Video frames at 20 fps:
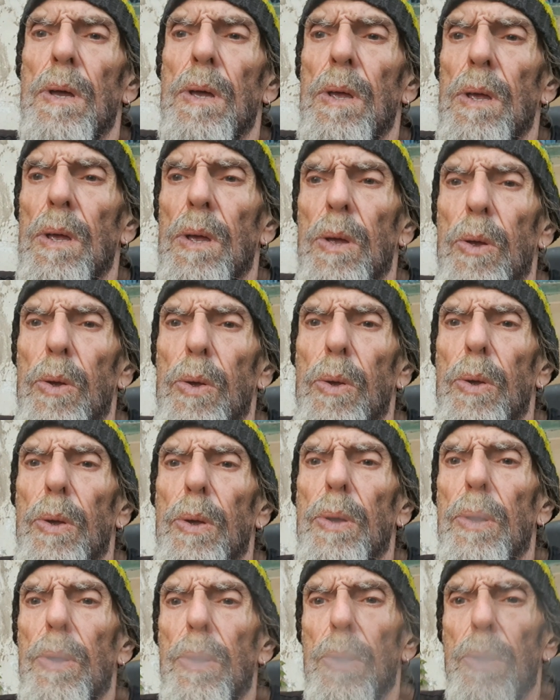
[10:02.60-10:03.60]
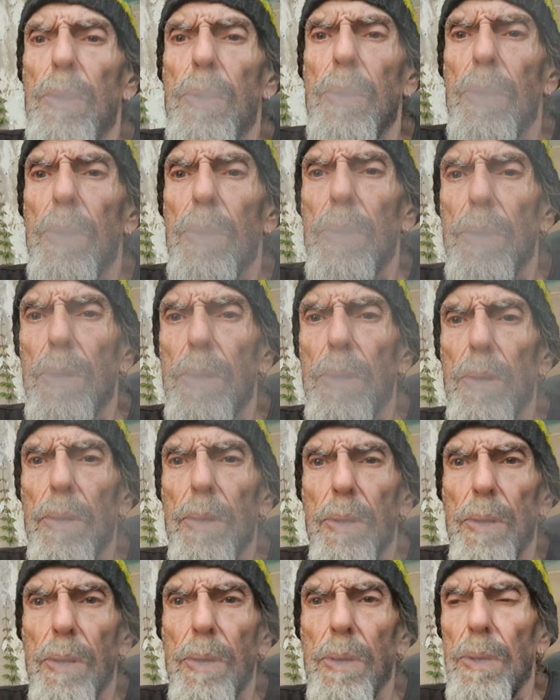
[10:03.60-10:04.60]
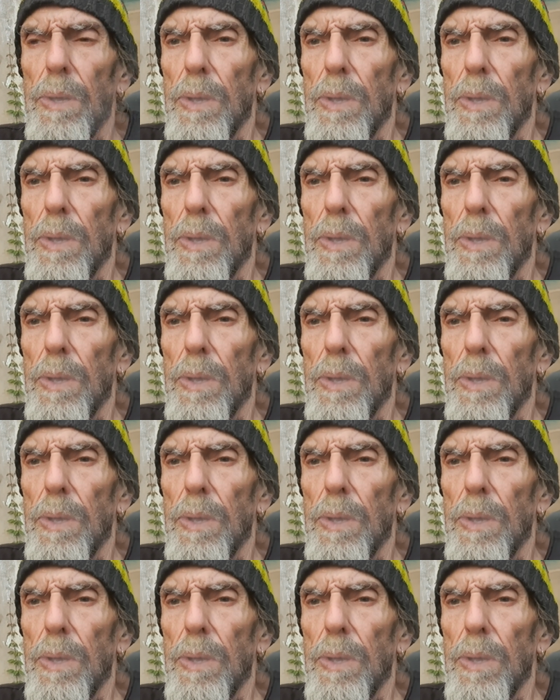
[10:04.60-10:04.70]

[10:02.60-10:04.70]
Nothing is said.